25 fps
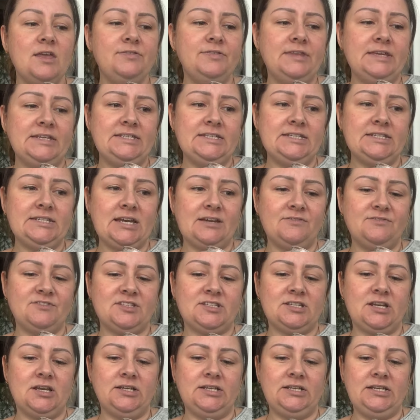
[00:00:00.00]
They did have
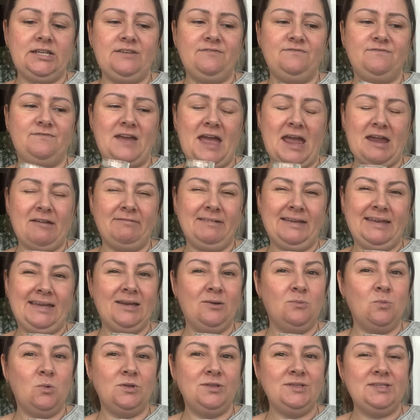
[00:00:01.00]
slightly
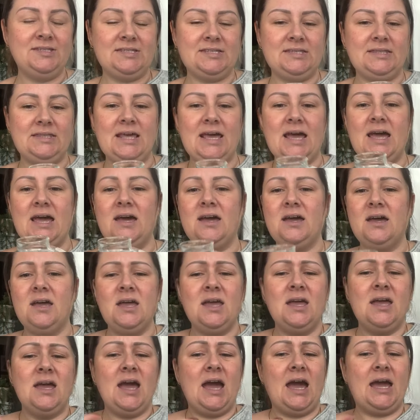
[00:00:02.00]
varying ones in there,
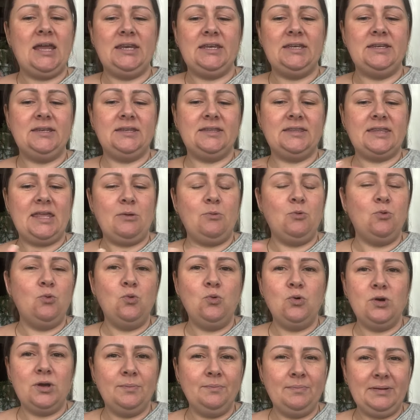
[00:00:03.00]
and they were
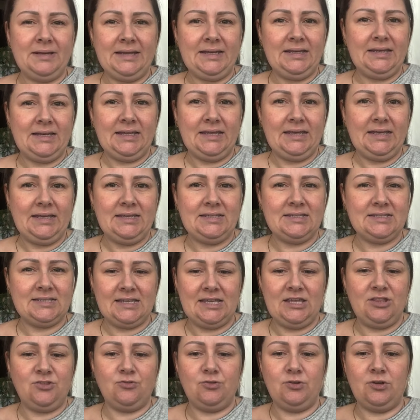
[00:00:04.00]
all completely
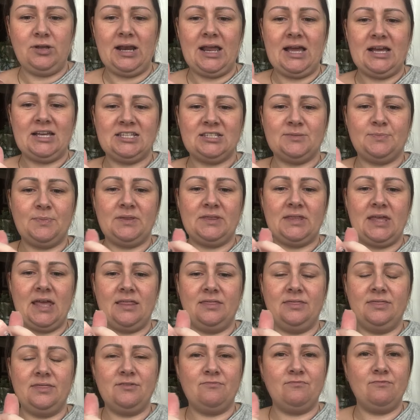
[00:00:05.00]
see-through glass, but
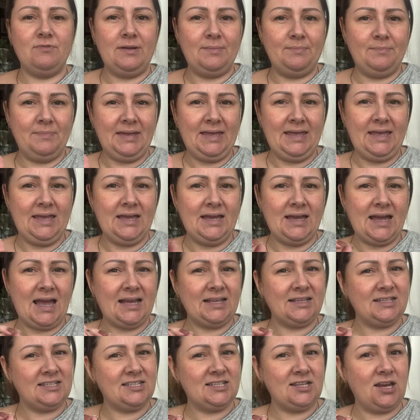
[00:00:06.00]
then the rim here
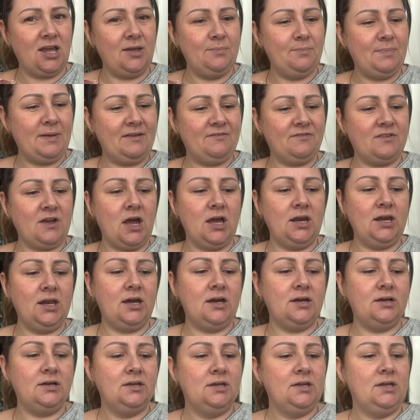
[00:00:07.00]
had a slight bit of
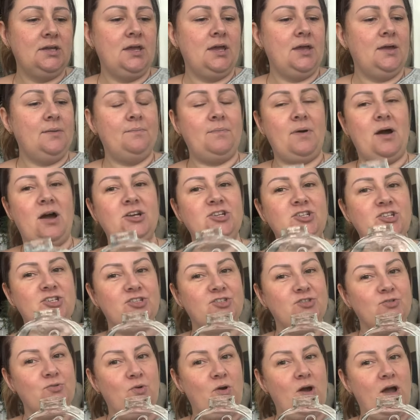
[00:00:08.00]
colour, but I
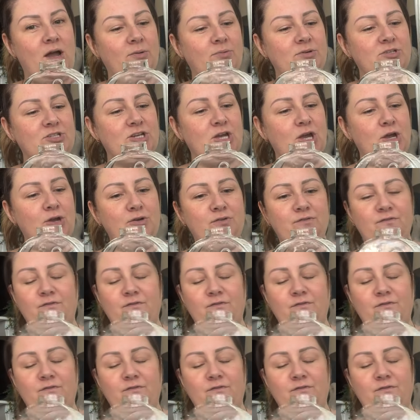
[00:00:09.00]
just thought I would go